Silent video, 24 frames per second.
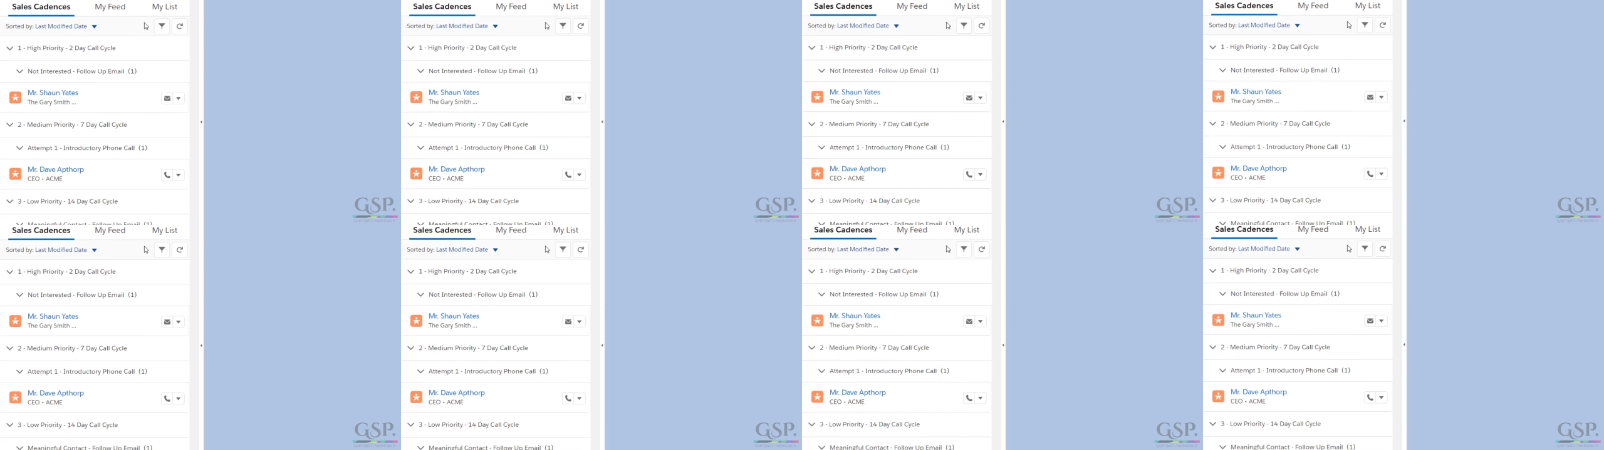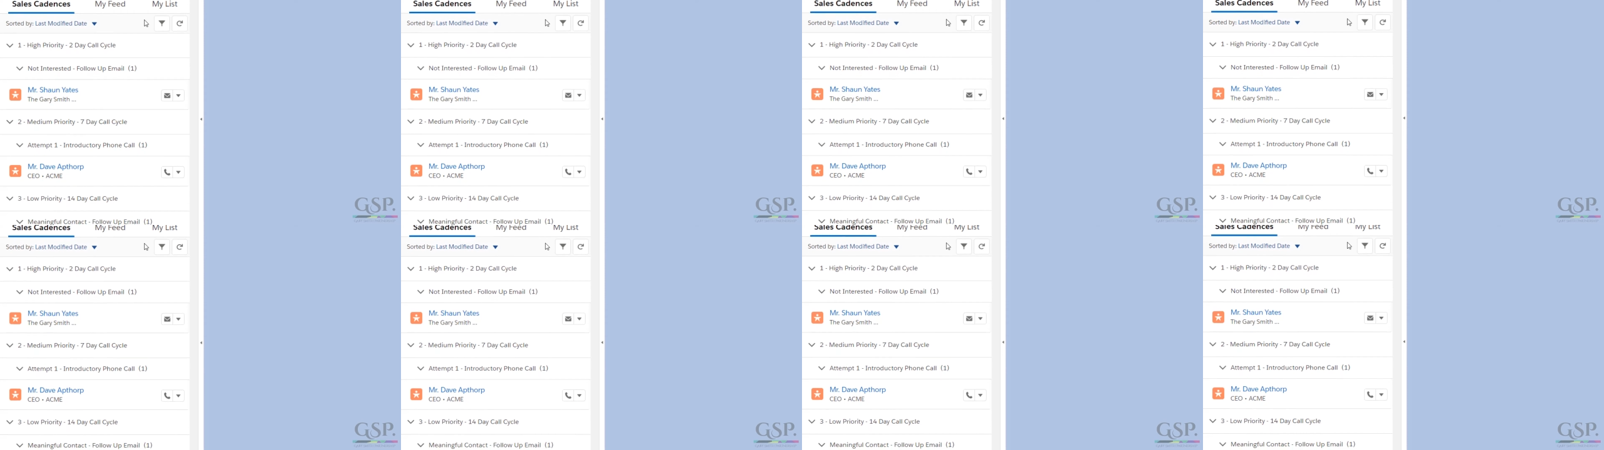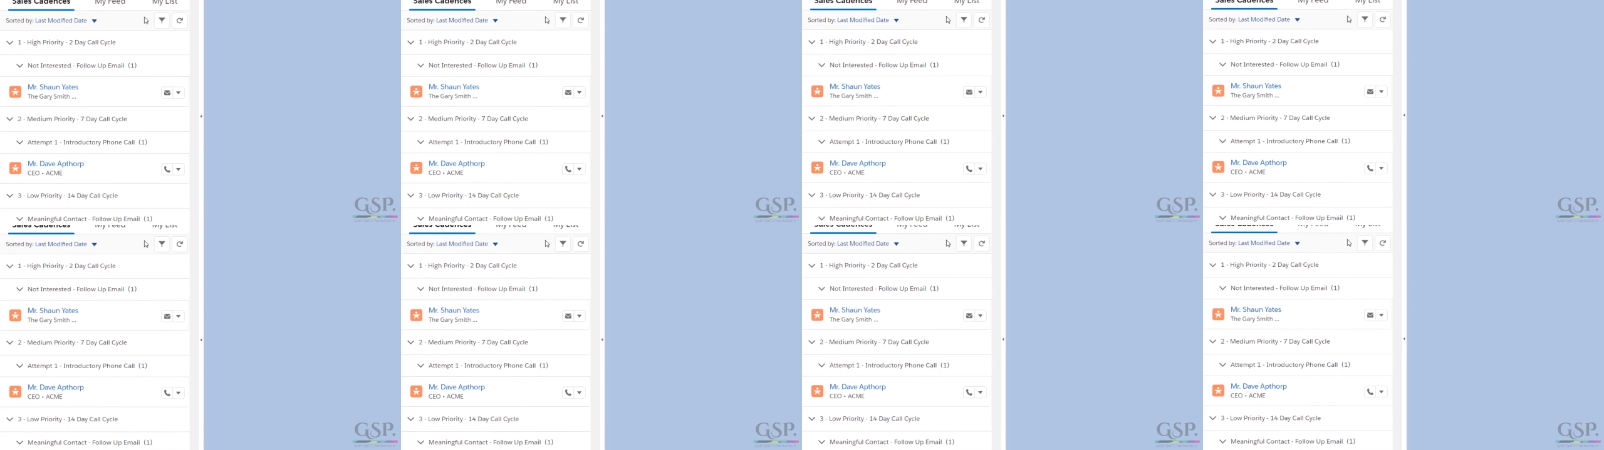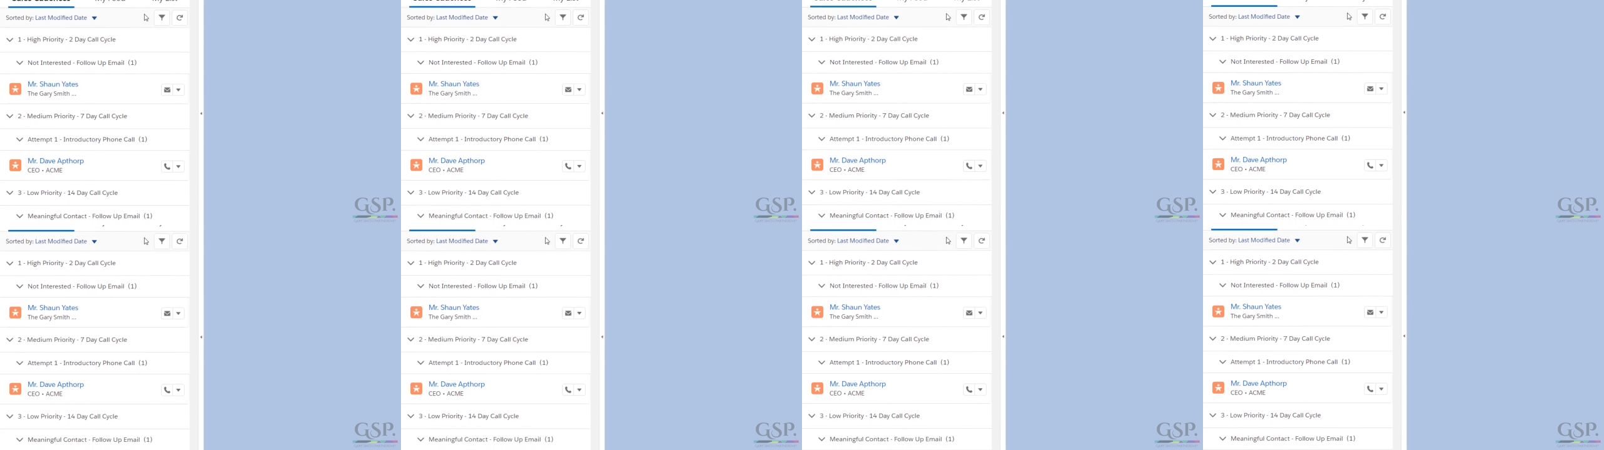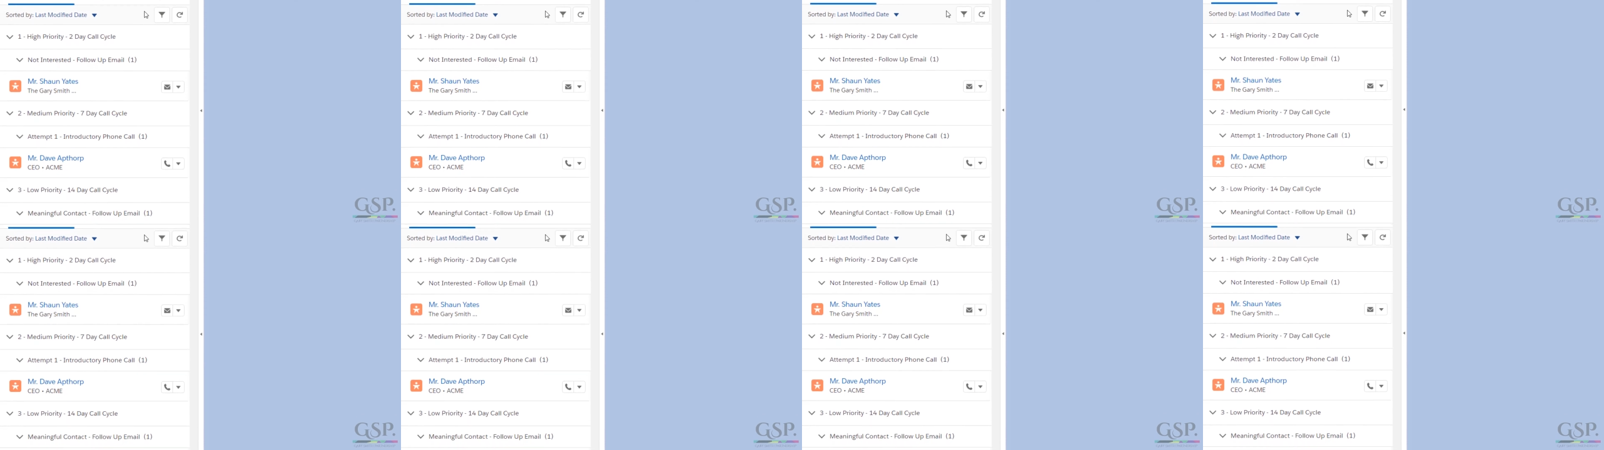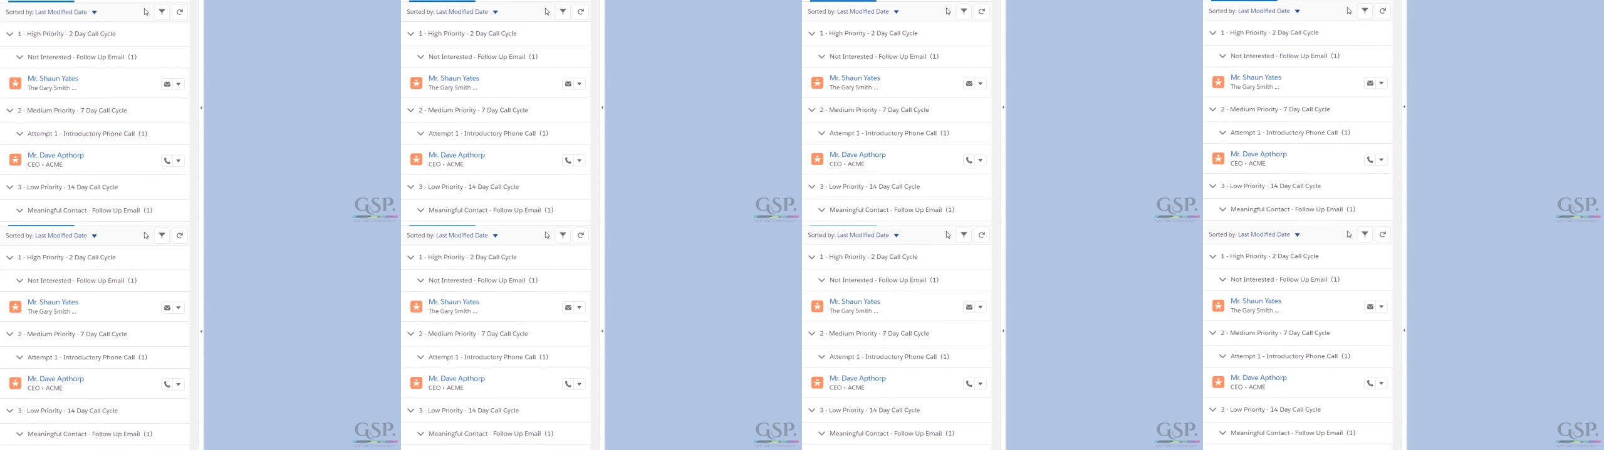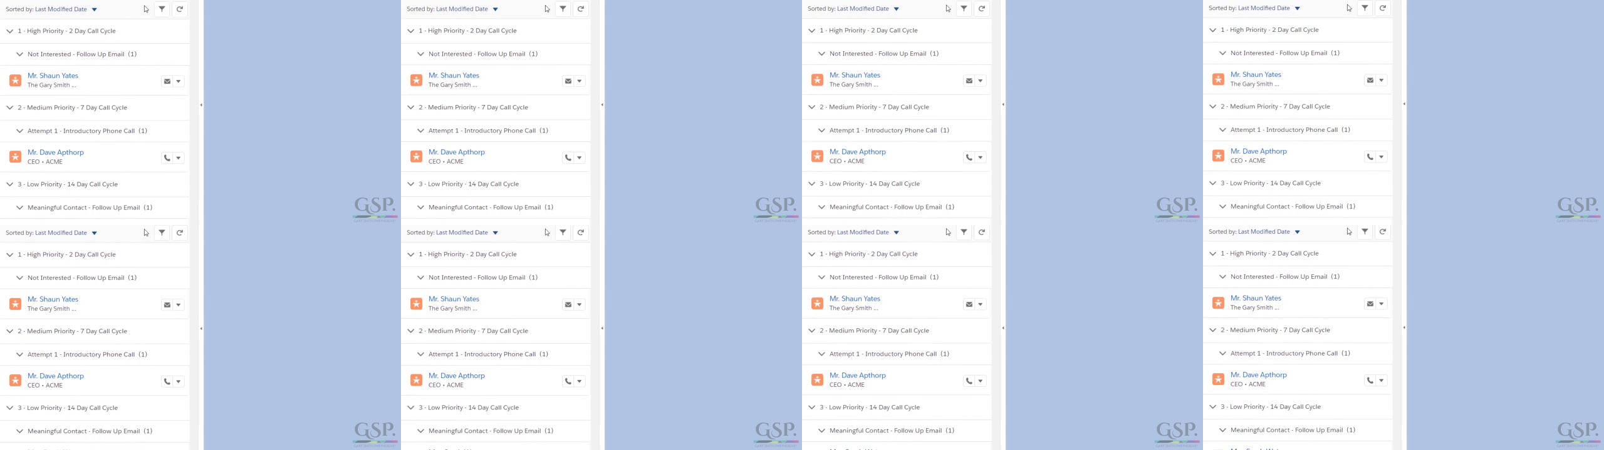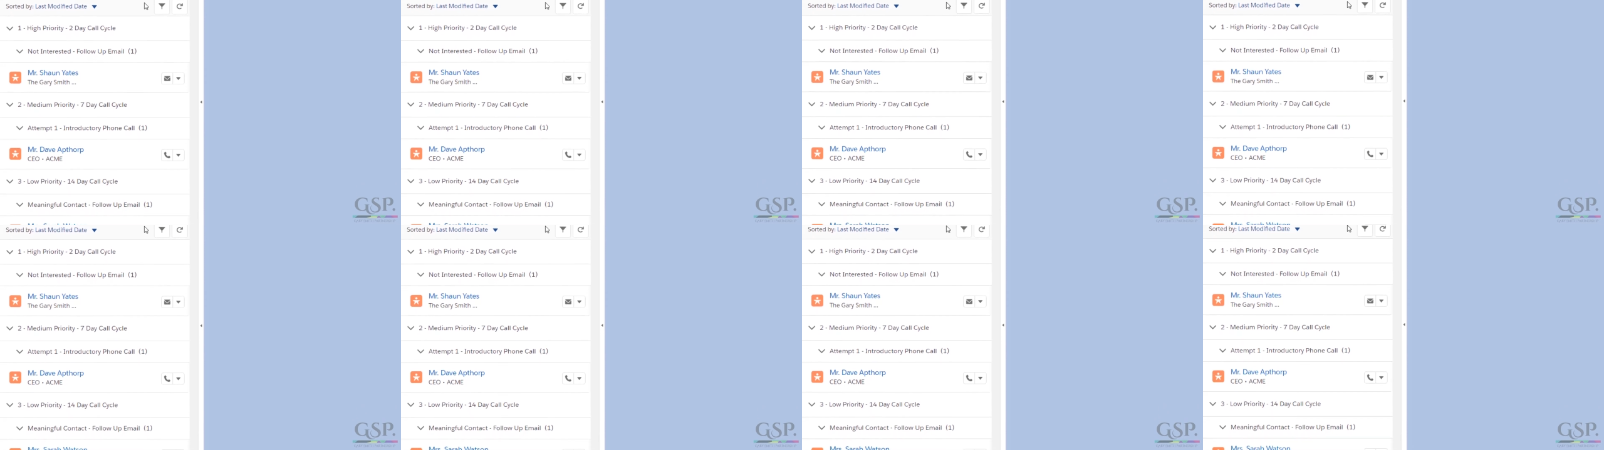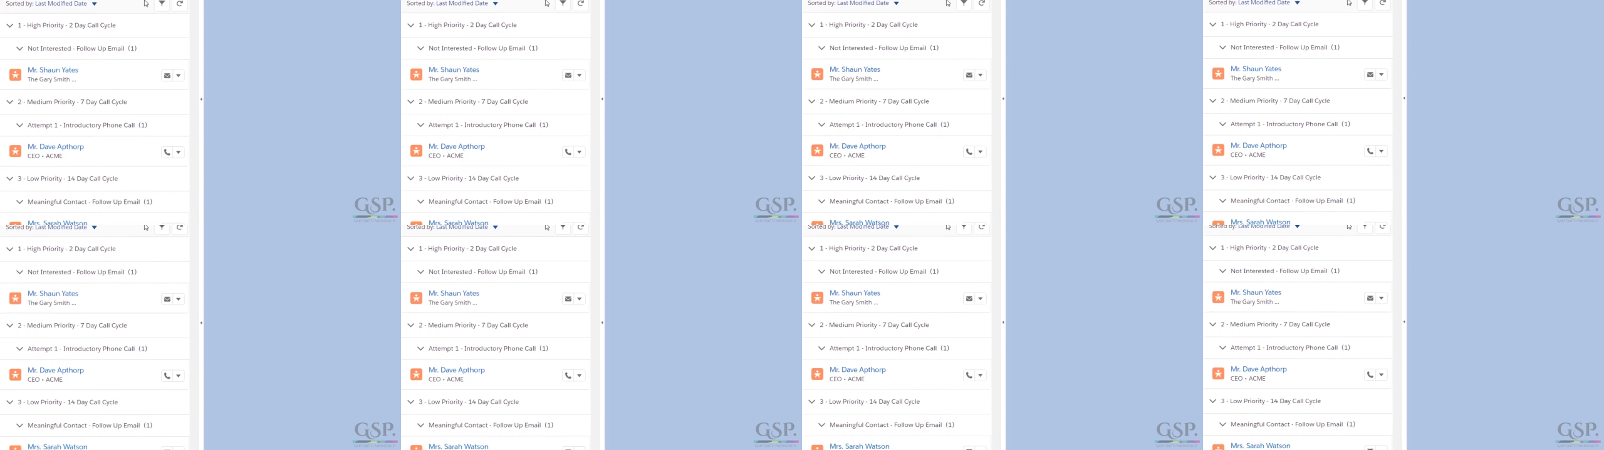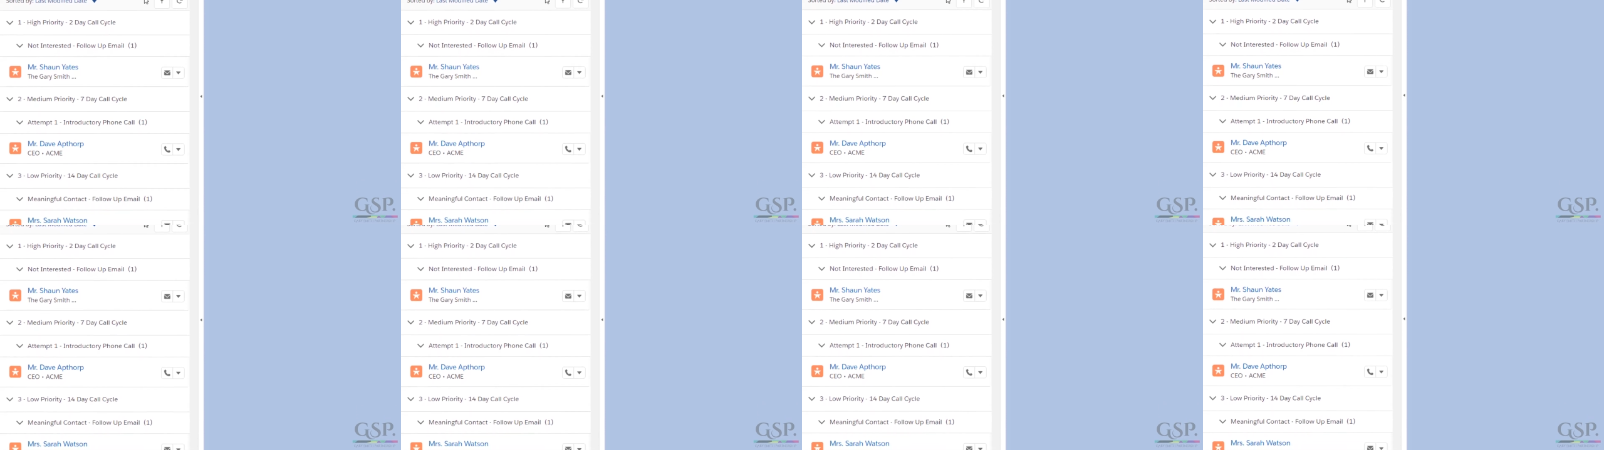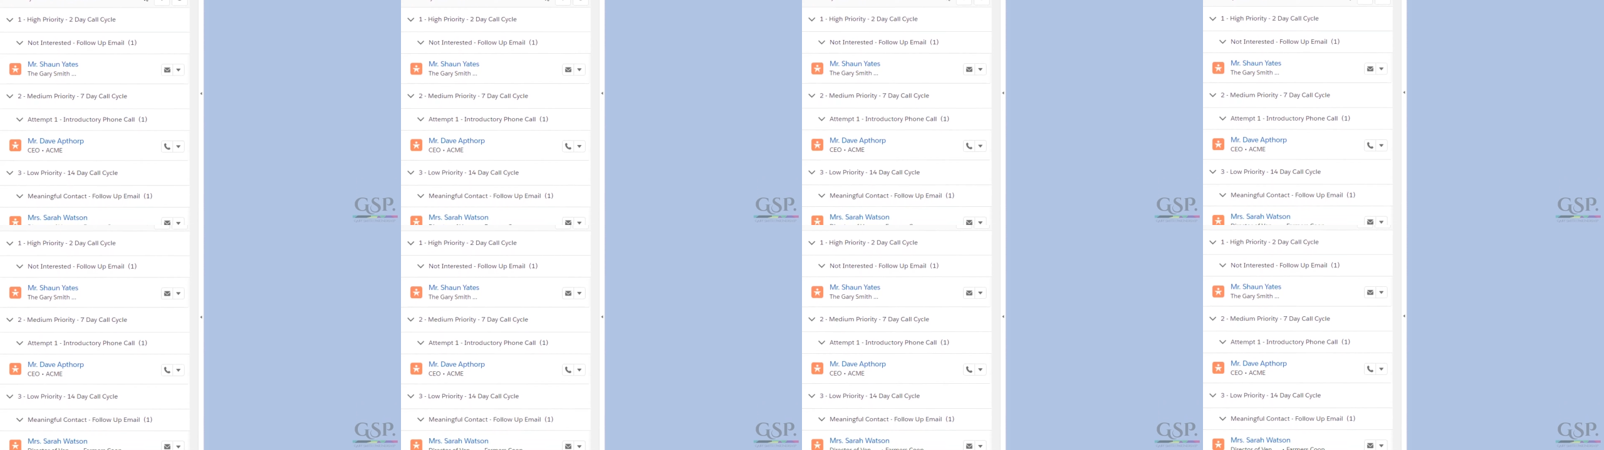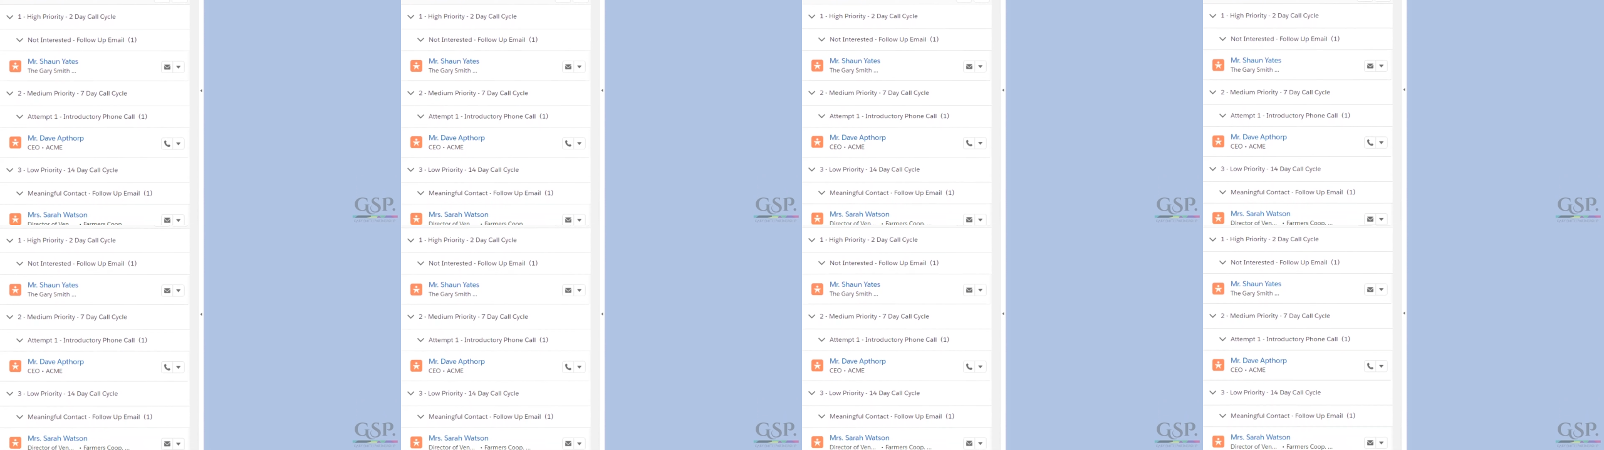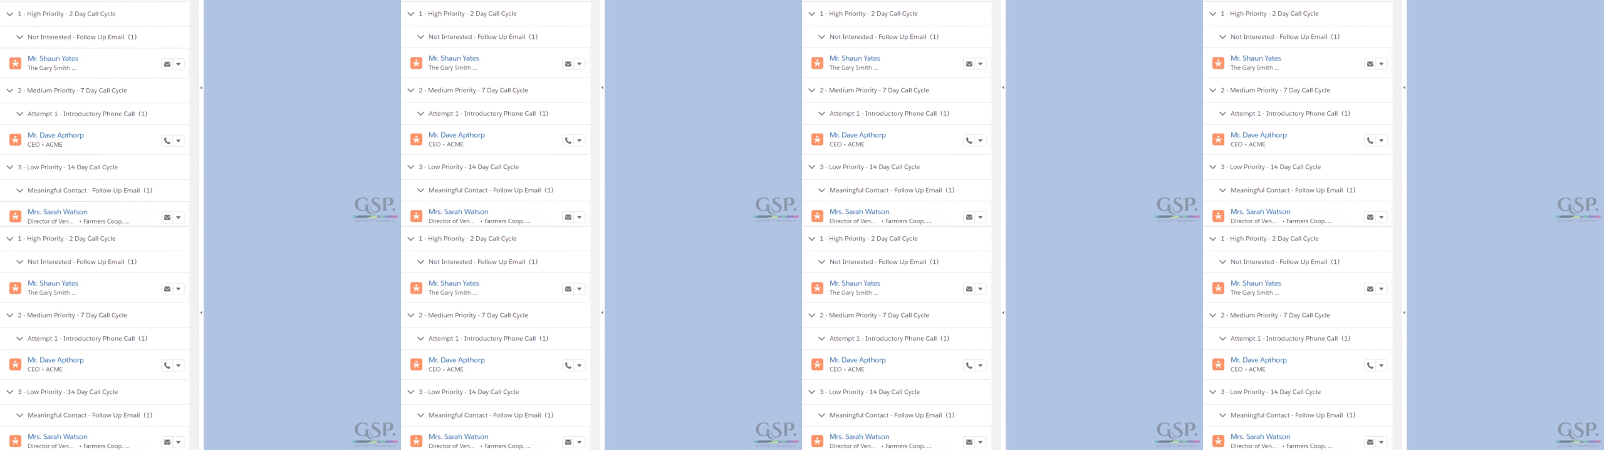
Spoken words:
No face is visible, so there are no lips to read.